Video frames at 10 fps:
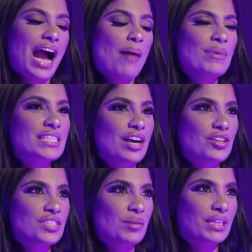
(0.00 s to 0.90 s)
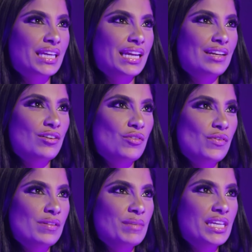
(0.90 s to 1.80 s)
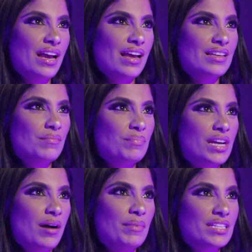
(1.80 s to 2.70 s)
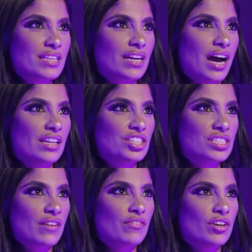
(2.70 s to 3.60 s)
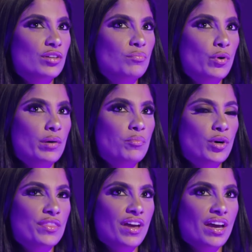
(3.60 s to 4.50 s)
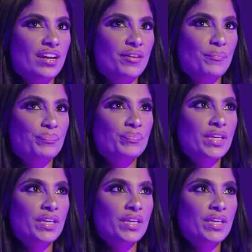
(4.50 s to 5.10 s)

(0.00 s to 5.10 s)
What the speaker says: I'm gonna tell you something, and I know me becoming a psychologist, I've learned more and more that I'm